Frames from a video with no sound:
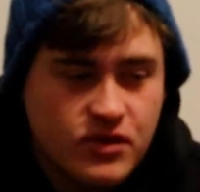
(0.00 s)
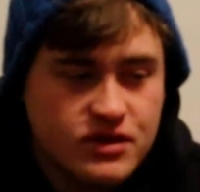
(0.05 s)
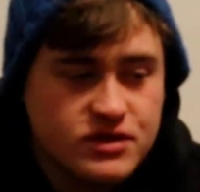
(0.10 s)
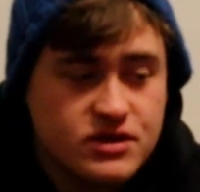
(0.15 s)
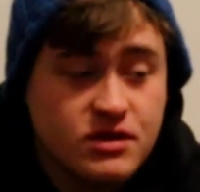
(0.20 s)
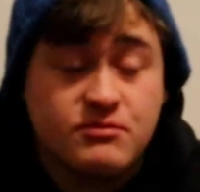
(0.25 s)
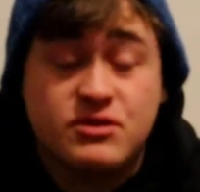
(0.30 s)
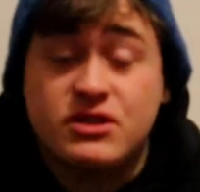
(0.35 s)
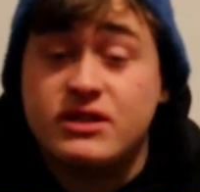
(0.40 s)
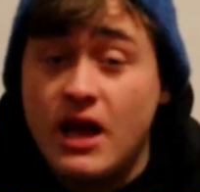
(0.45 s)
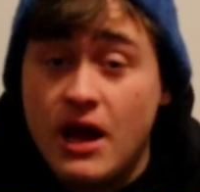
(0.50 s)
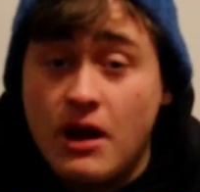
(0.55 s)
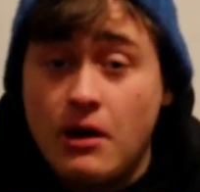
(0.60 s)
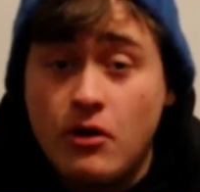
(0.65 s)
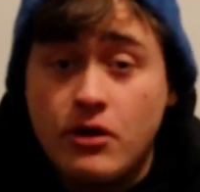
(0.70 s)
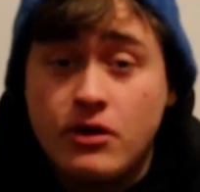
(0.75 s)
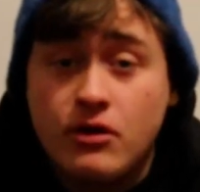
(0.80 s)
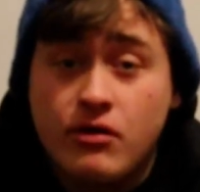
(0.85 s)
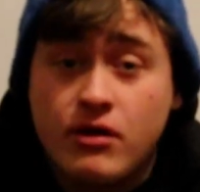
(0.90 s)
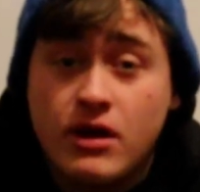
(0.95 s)

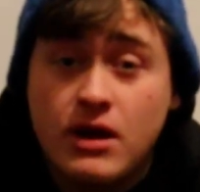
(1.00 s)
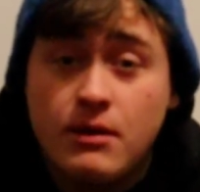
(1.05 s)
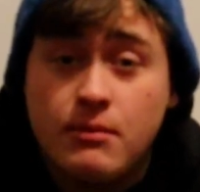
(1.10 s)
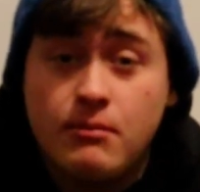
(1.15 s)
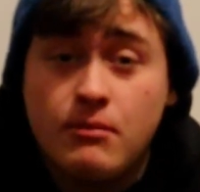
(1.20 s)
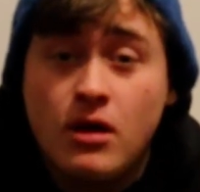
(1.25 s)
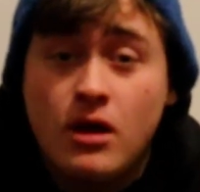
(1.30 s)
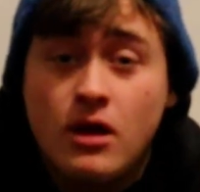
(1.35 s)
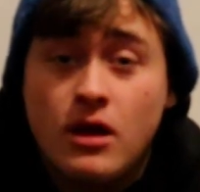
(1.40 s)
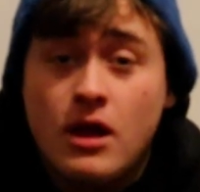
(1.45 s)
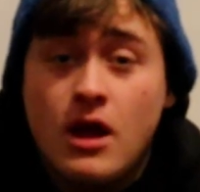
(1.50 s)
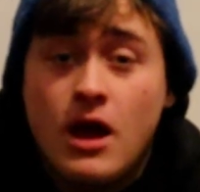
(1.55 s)
steroid cream